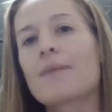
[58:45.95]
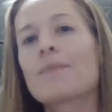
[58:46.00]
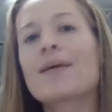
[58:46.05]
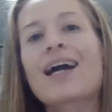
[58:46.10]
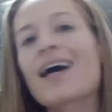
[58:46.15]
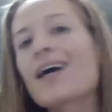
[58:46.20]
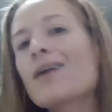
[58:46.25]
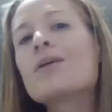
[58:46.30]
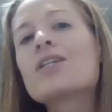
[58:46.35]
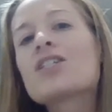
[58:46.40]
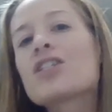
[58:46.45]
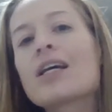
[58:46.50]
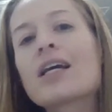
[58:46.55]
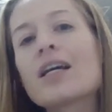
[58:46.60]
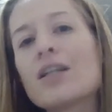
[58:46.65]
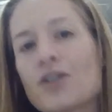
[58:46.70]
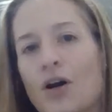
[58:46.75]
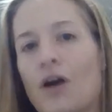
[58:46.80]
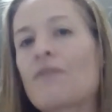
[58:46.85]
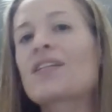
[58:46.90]
I'm like, I don't want you to
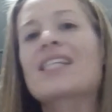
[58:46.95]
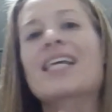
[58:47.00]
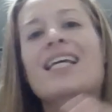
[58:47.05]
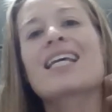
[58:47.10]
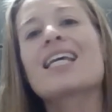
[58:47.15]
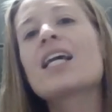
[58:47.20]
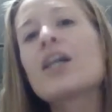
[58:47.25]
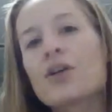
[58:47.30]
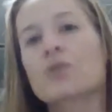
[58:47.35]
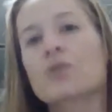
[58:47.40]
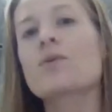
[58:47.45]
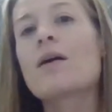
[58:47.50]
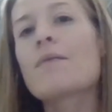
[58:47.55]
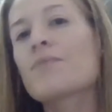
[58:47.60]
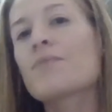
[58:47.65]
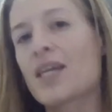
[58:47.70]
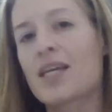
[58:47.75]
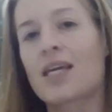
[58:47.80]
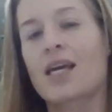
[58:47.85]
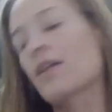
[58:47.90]
get nervous. Like, here's what
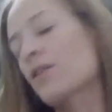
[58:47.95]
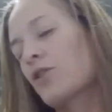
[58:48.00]
I'm thinking.